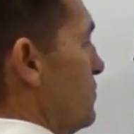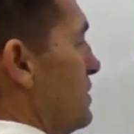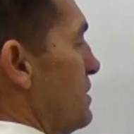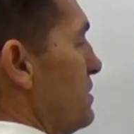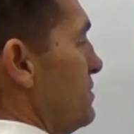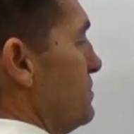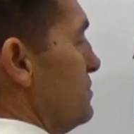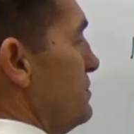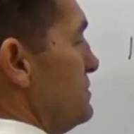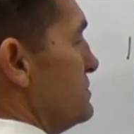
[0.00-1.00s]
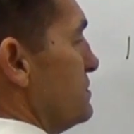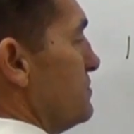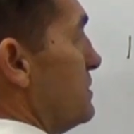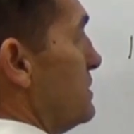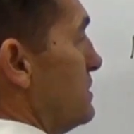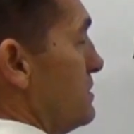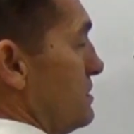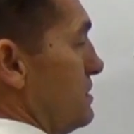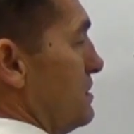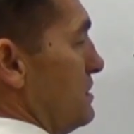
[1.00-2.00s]
1 e to the 1
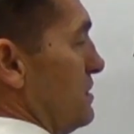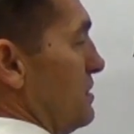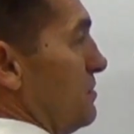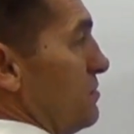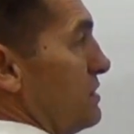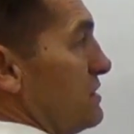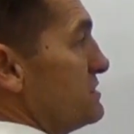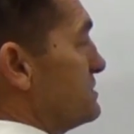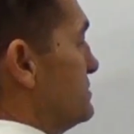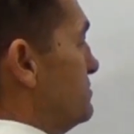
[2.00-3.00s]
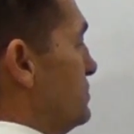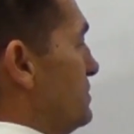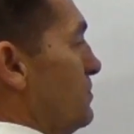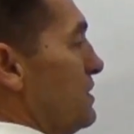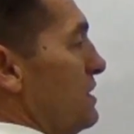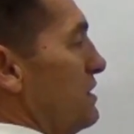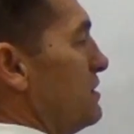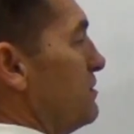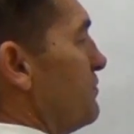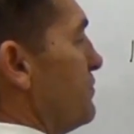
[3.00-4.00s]
plus, put in 1.5,